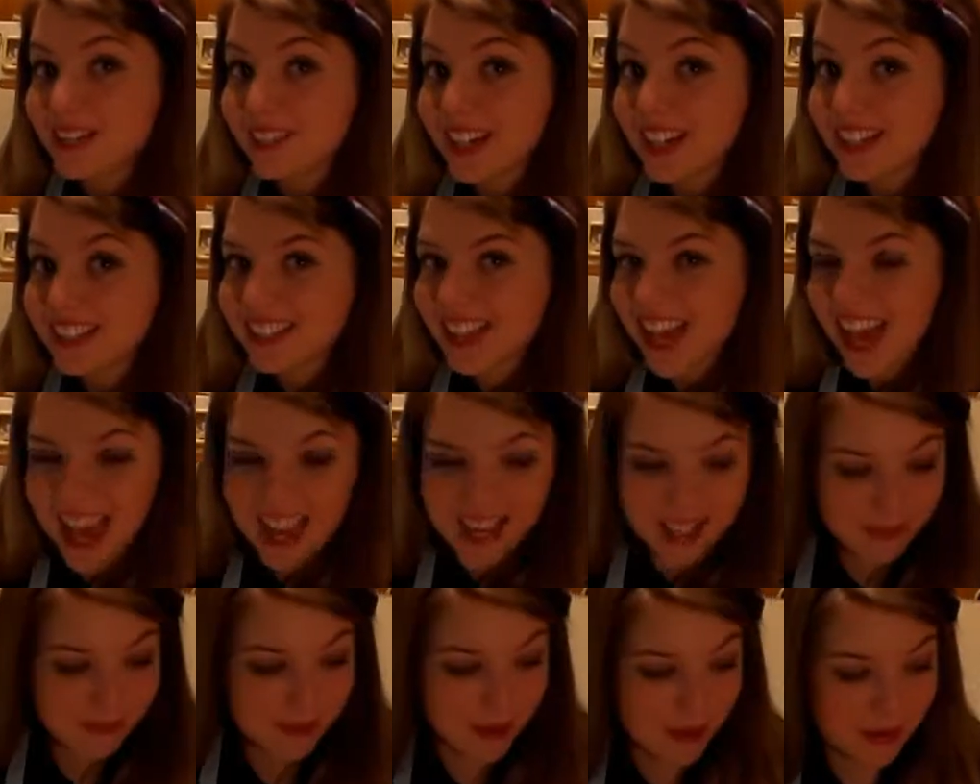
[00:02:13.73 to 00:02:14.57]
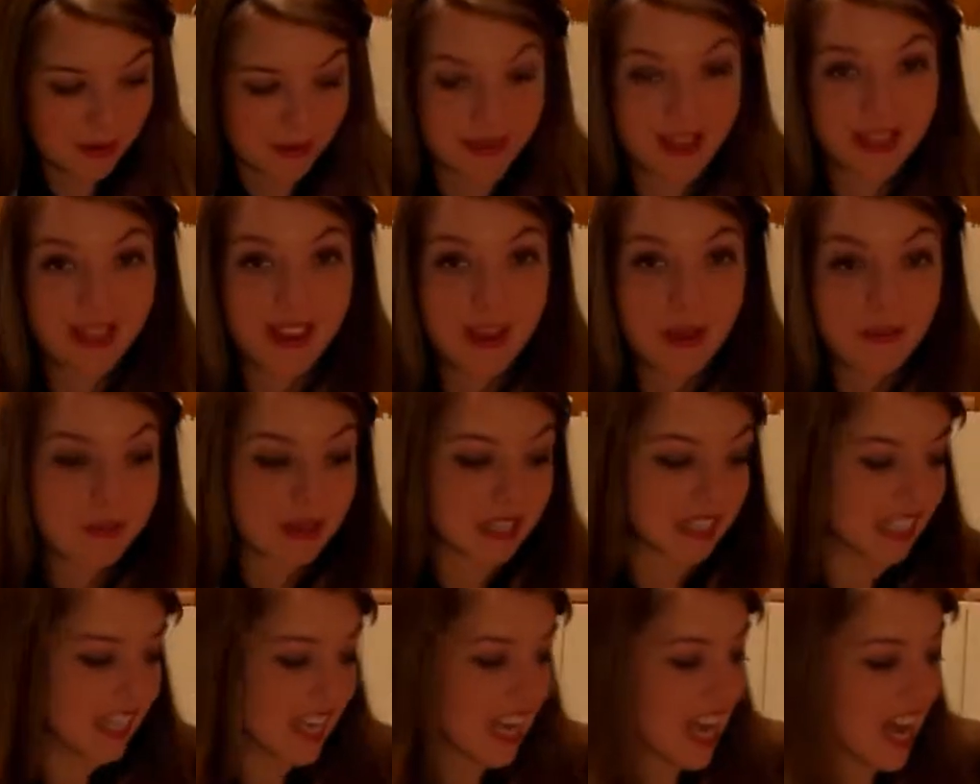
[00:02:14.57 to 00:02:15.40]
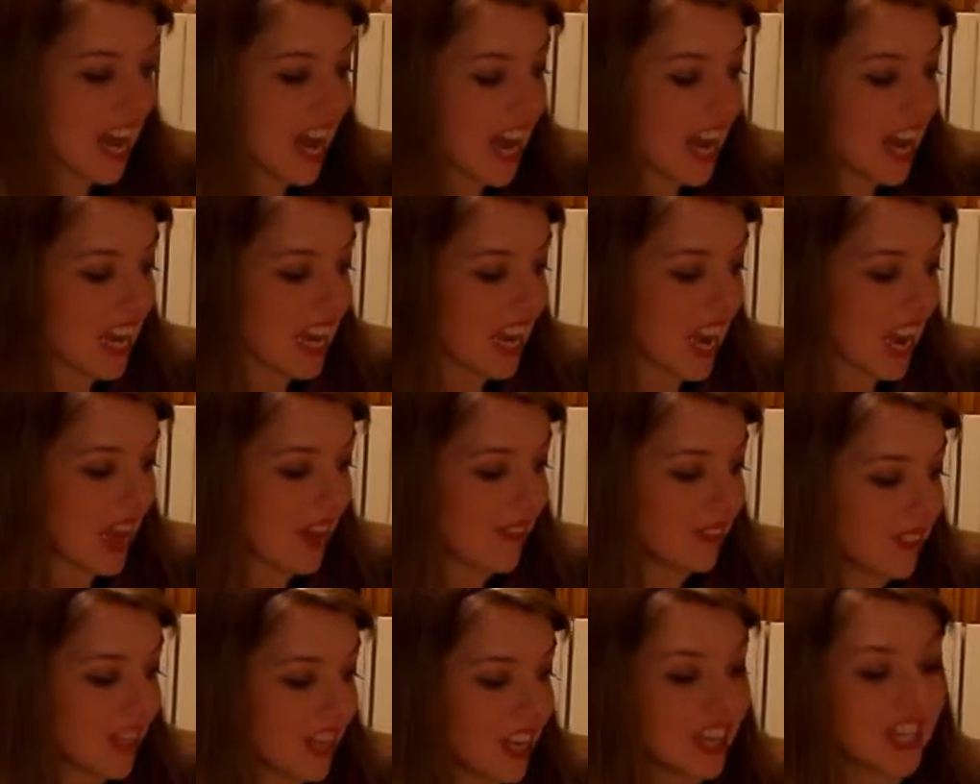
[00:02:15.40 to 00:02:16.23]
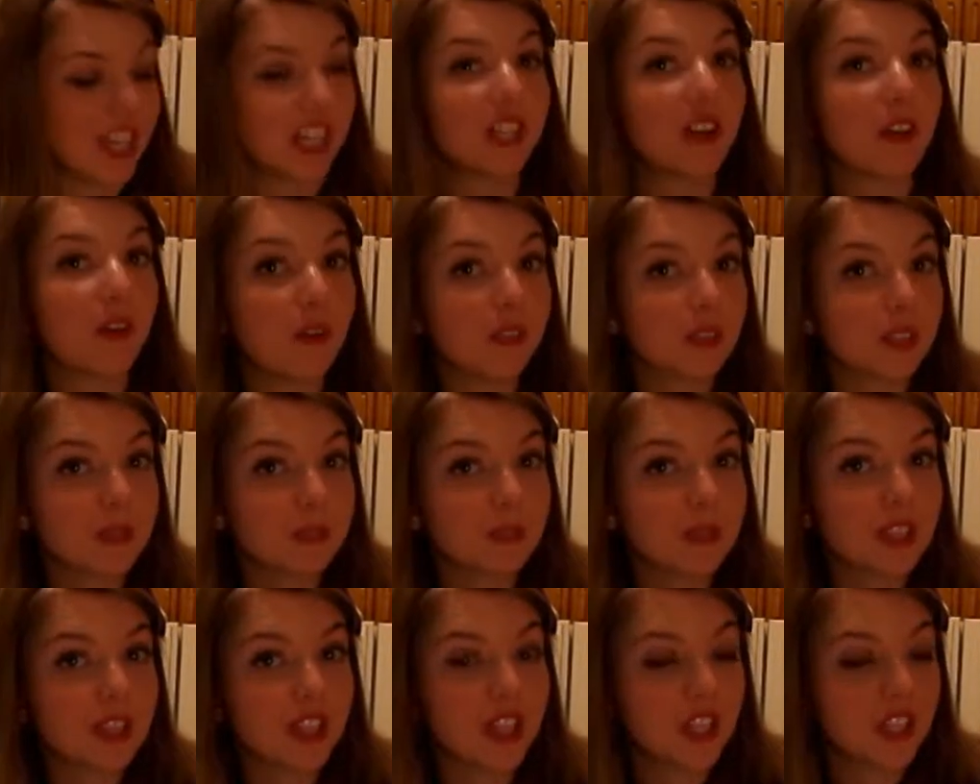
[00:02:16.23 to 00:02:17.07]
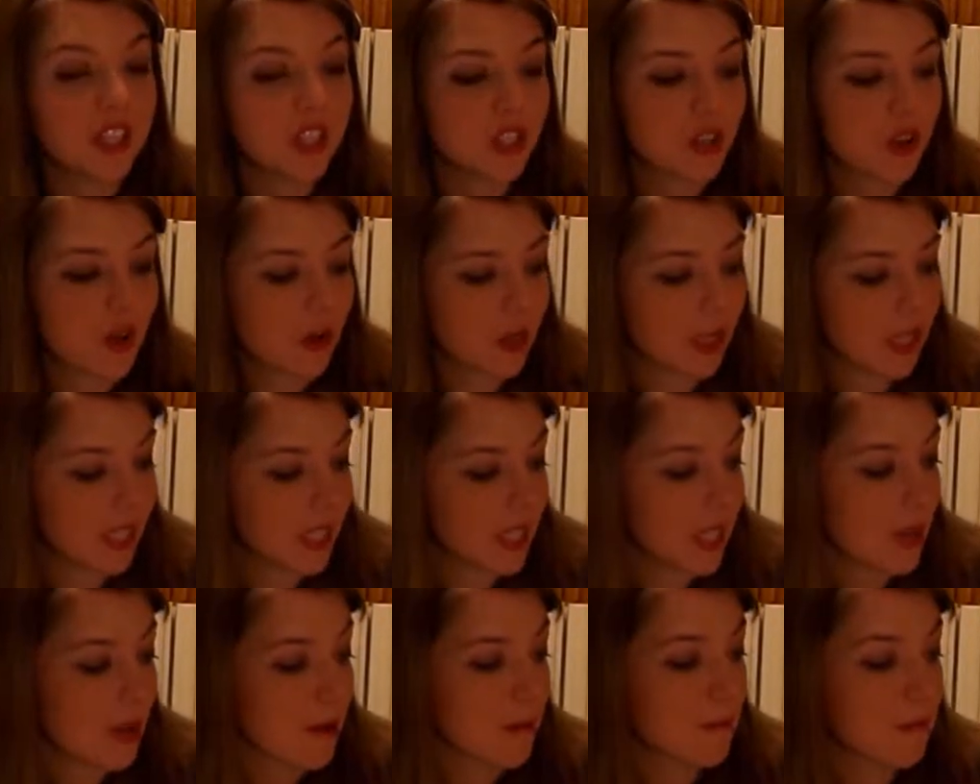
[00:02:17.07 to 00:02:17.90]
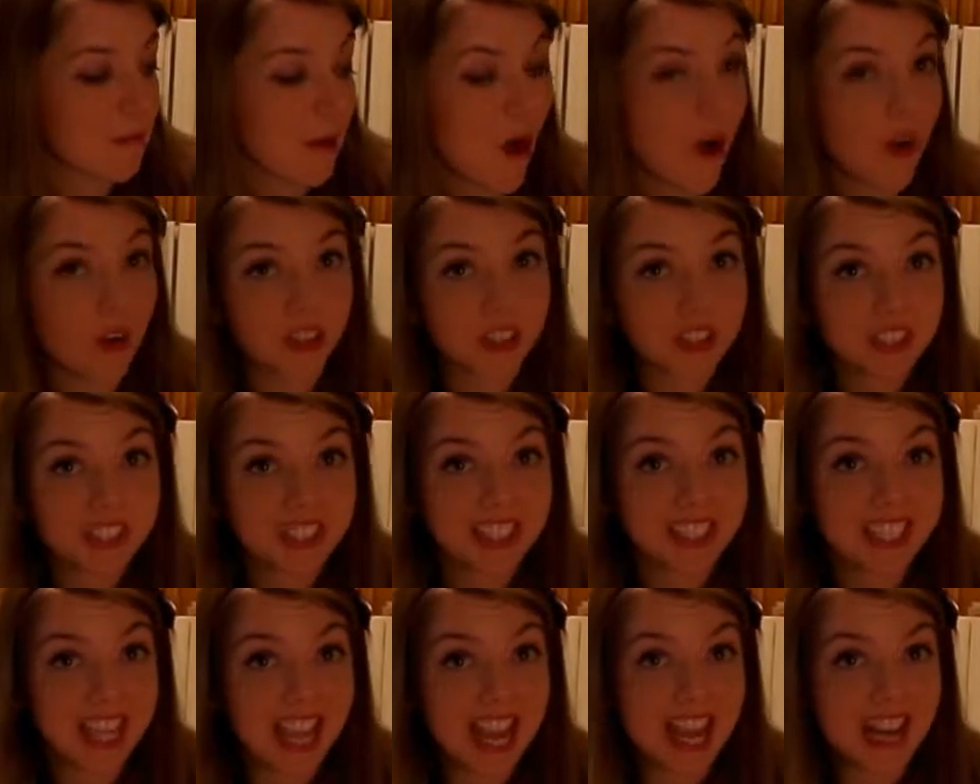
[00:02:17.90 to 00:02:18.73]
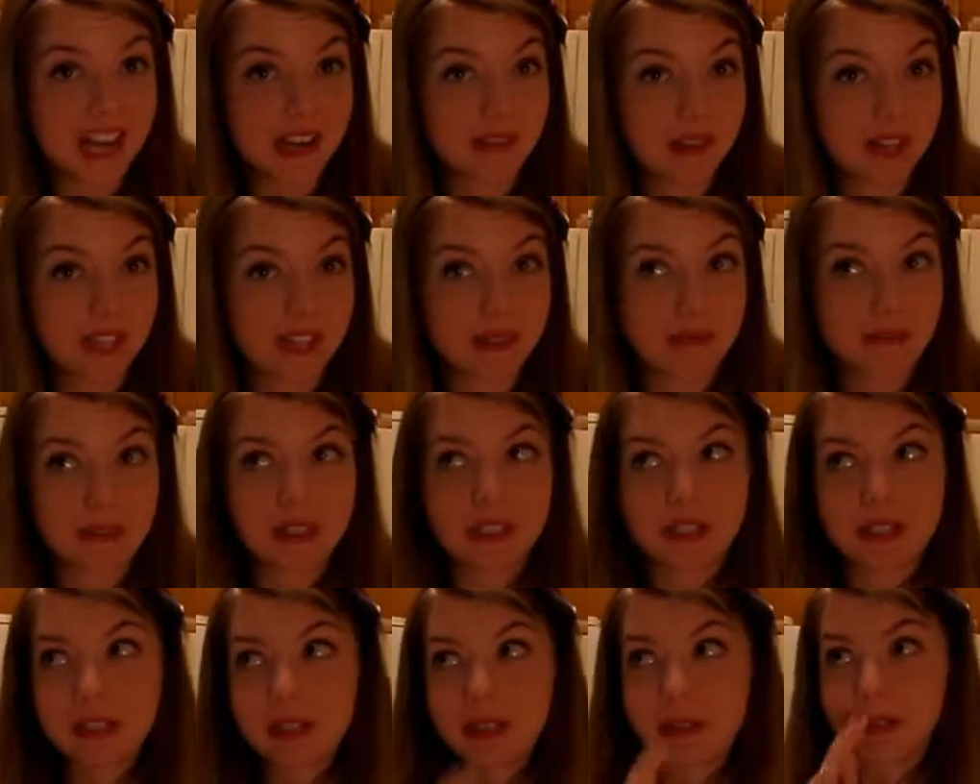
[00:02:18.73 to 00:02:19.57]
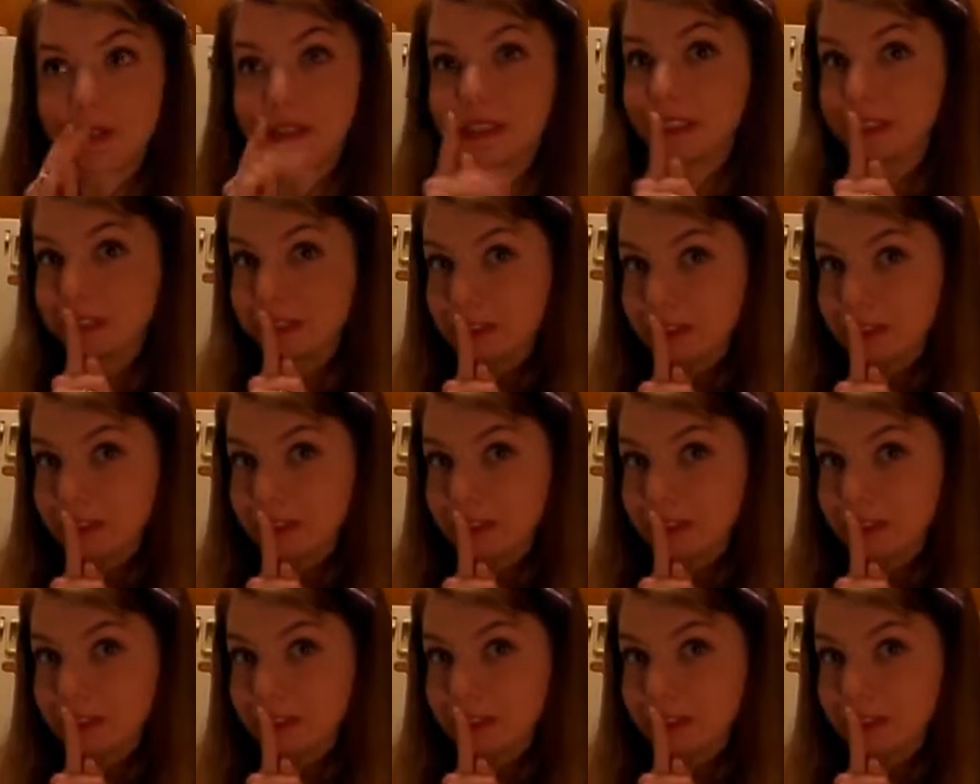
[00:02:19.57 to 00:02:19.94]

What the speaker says: Great Aunt Merryweather, but I have the ultimate chocolate boxed cake recipe, so,